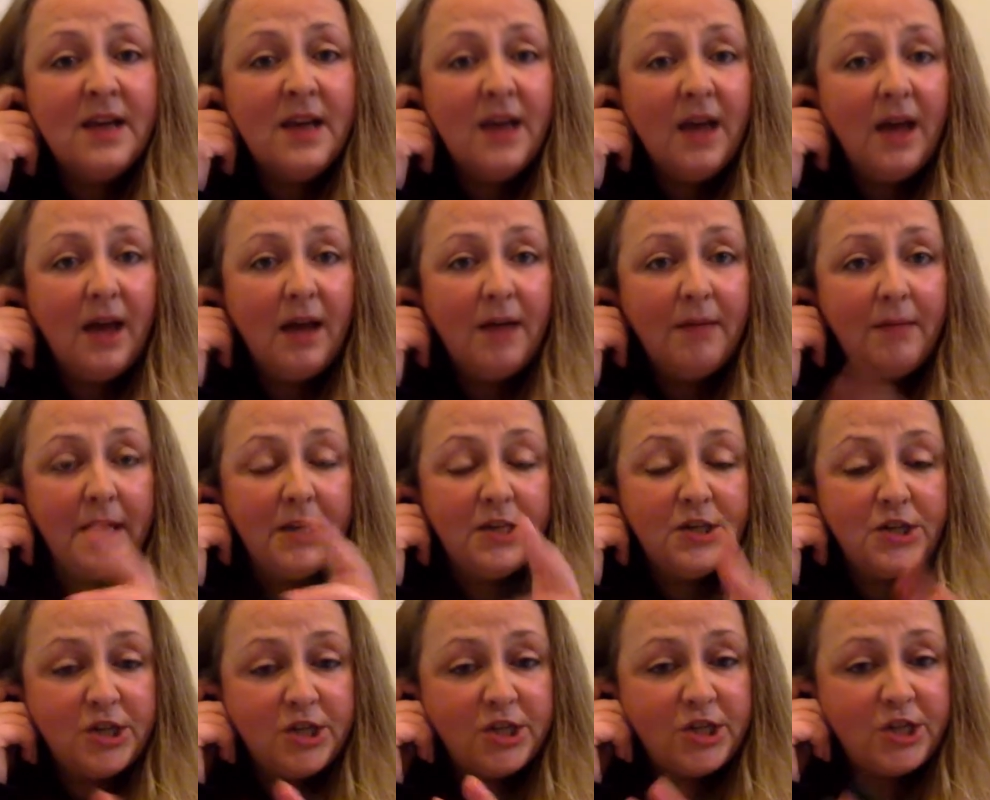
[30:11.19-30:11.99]
And
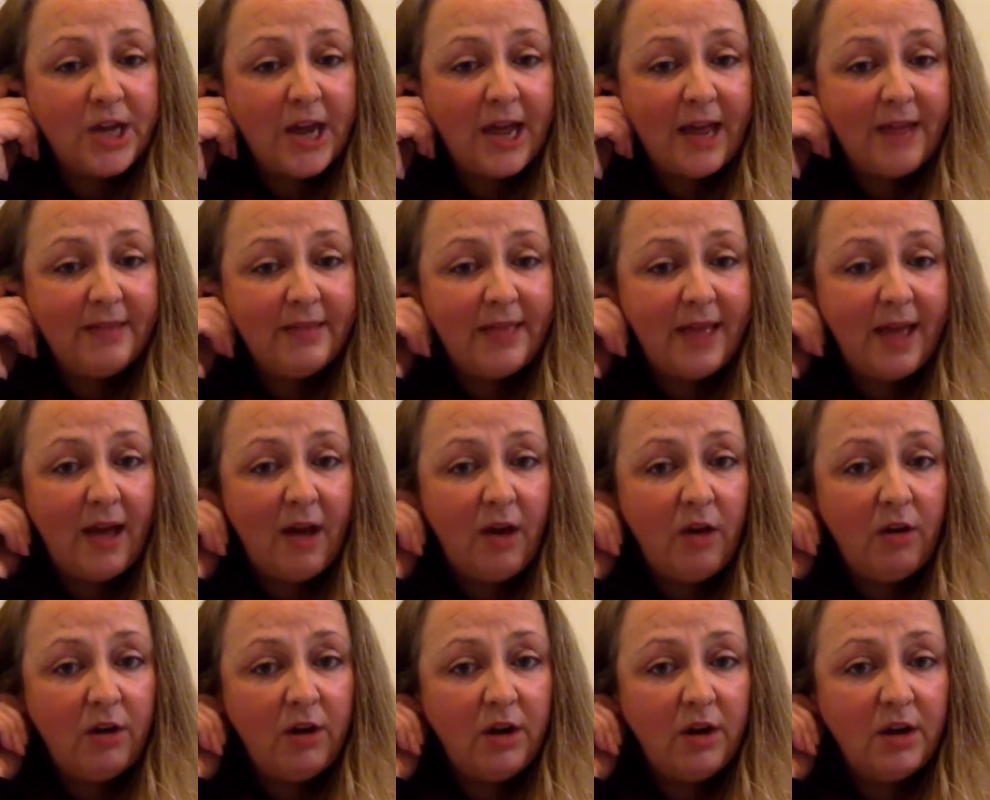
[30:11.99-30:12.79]
she shared that
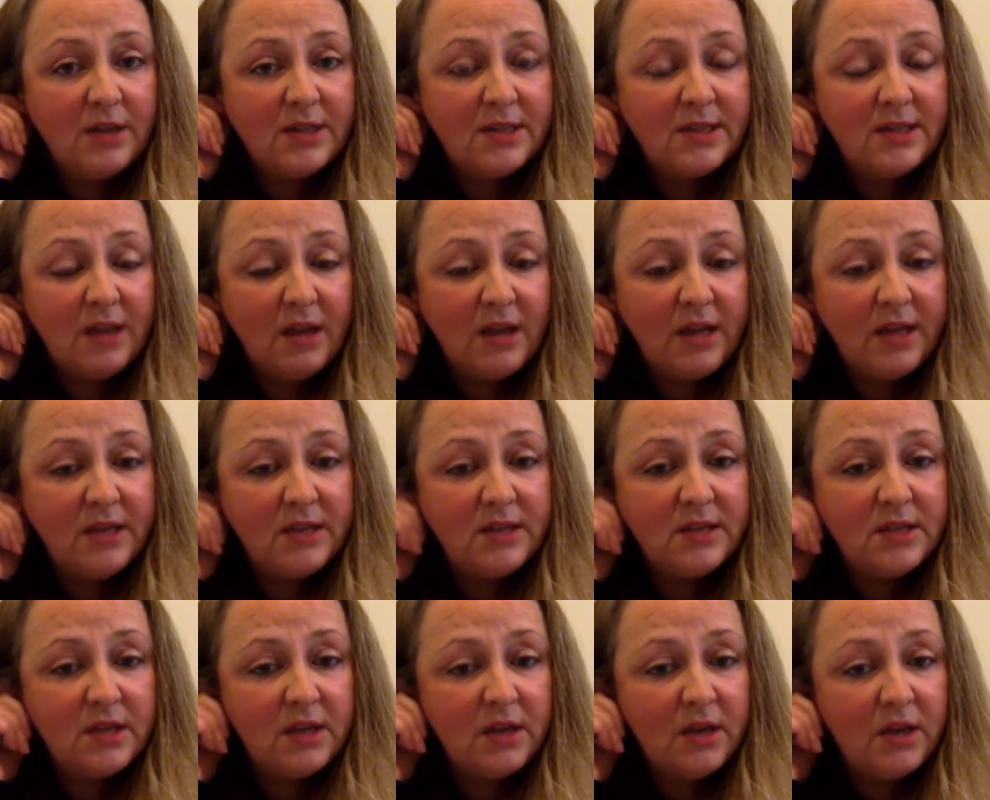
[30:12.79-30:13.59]
on our site
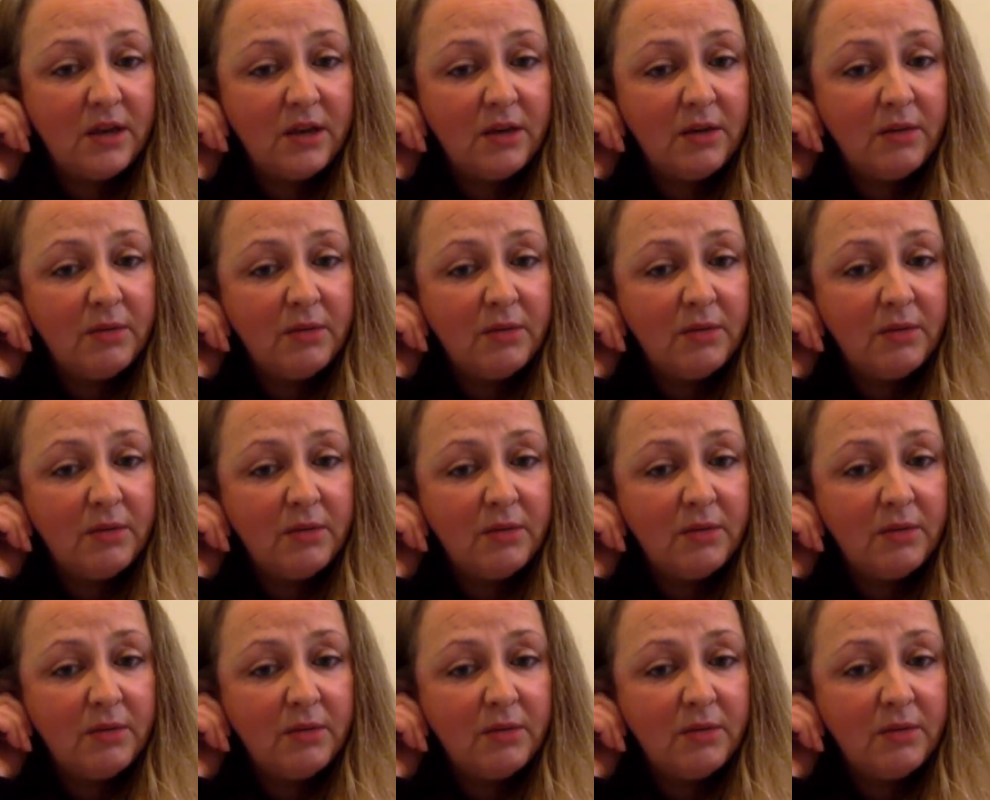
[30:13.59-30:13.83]
too.